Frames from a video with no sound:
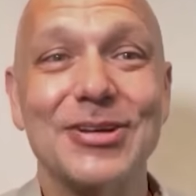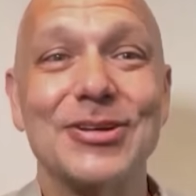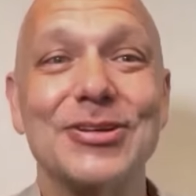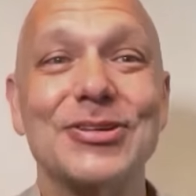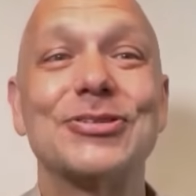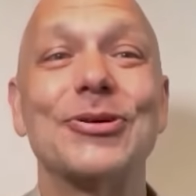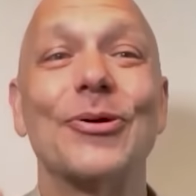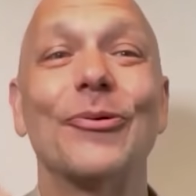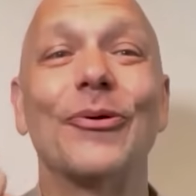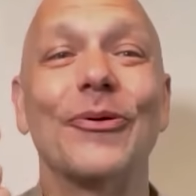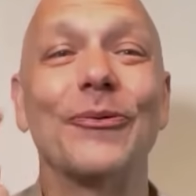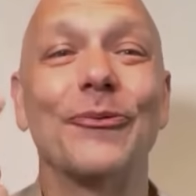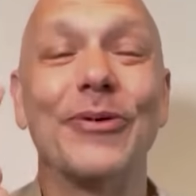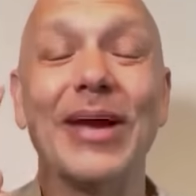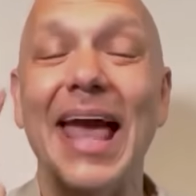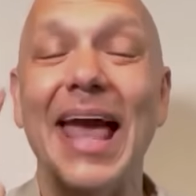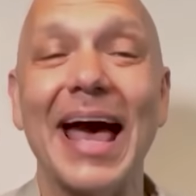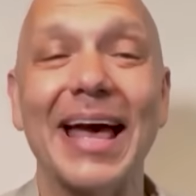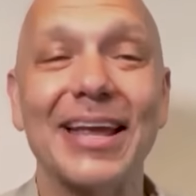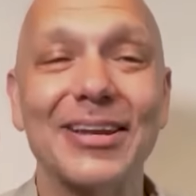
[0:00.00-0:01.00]
So
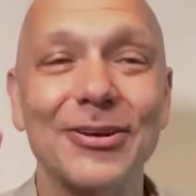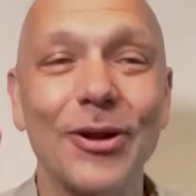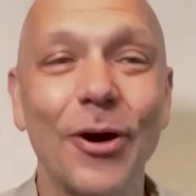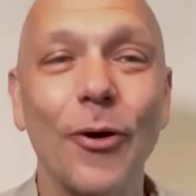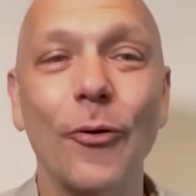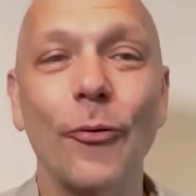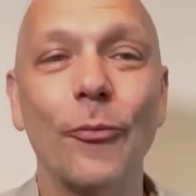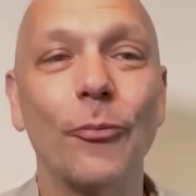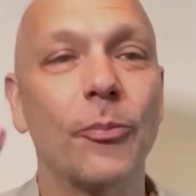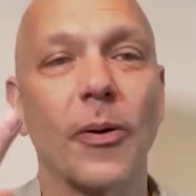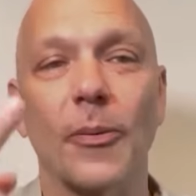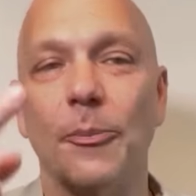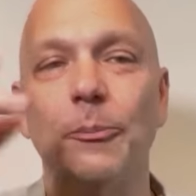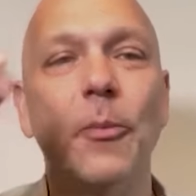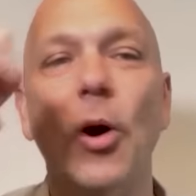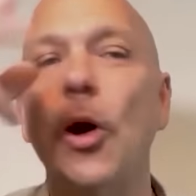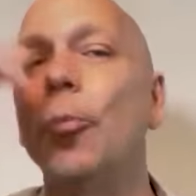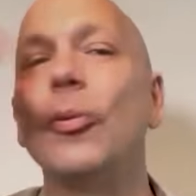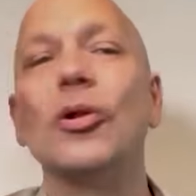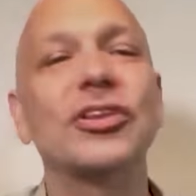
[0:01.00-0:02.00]
we had no uh,
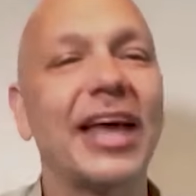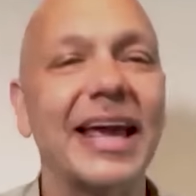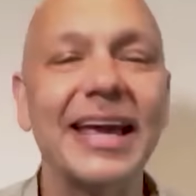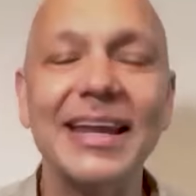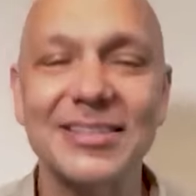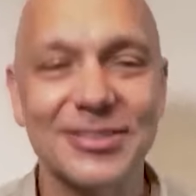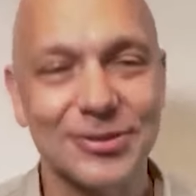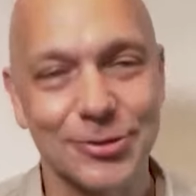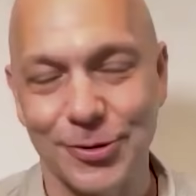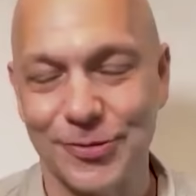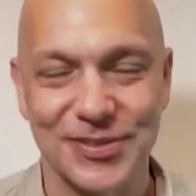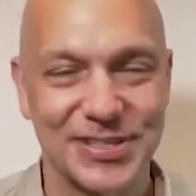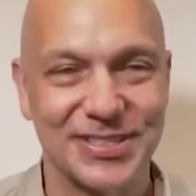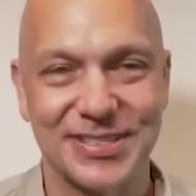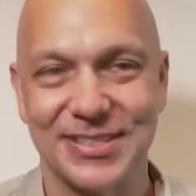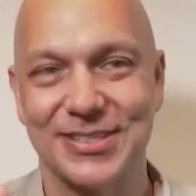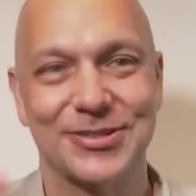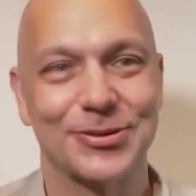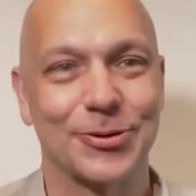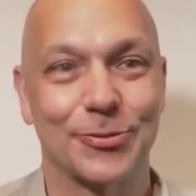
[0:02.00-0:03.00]
mobile data
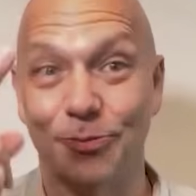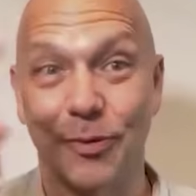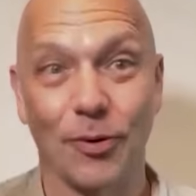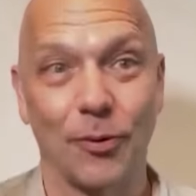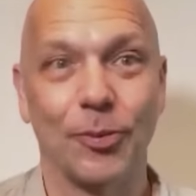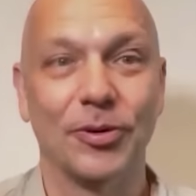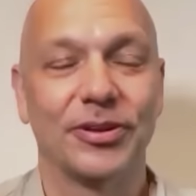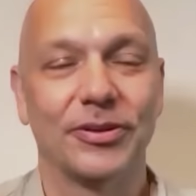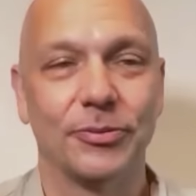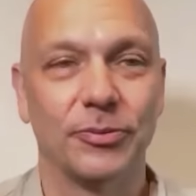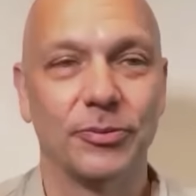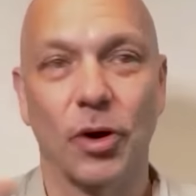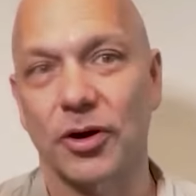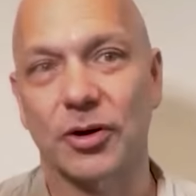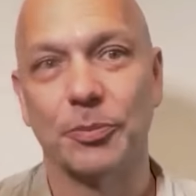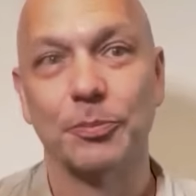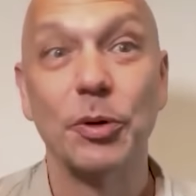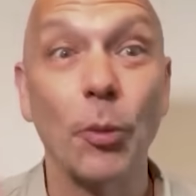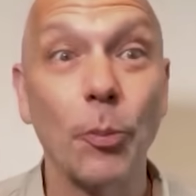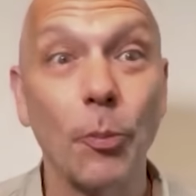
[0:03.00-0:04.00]
services or mobile or
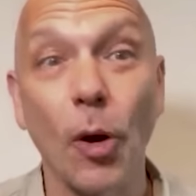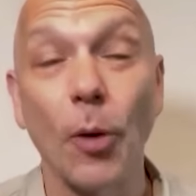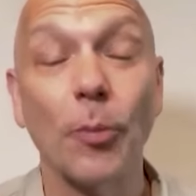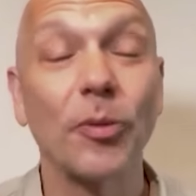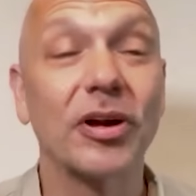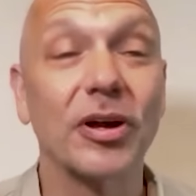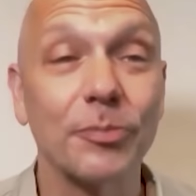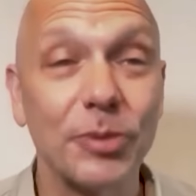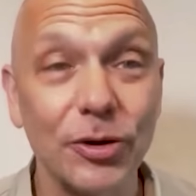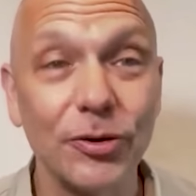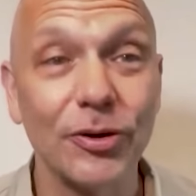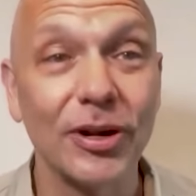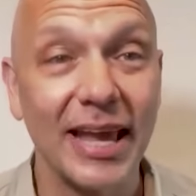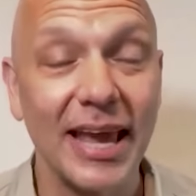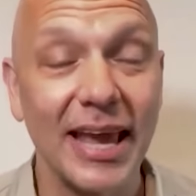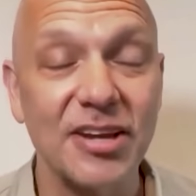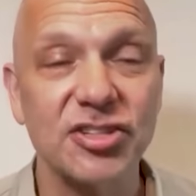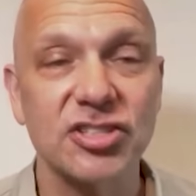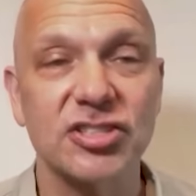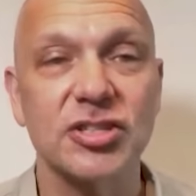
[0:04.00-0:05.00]
mobile
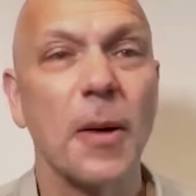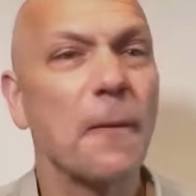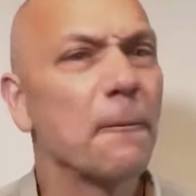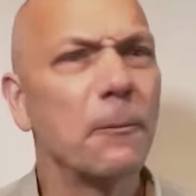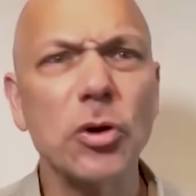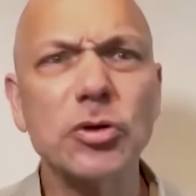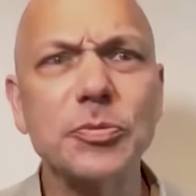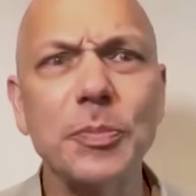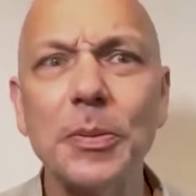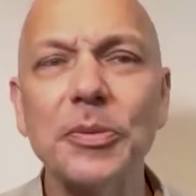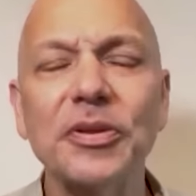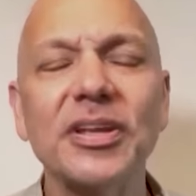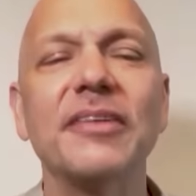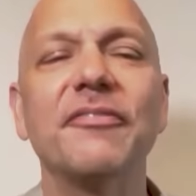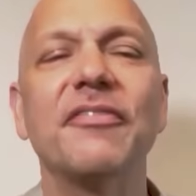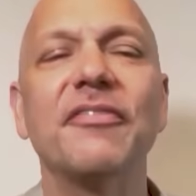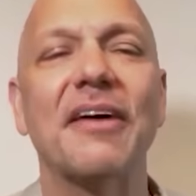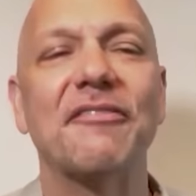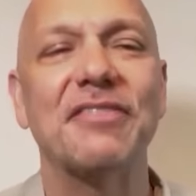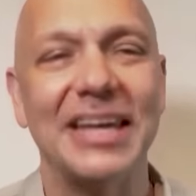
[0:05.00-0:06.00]
communications. Most people didn't
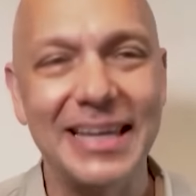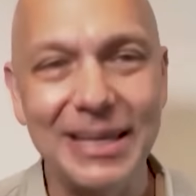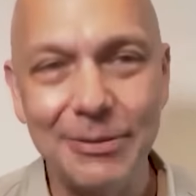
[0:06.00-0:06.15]
even have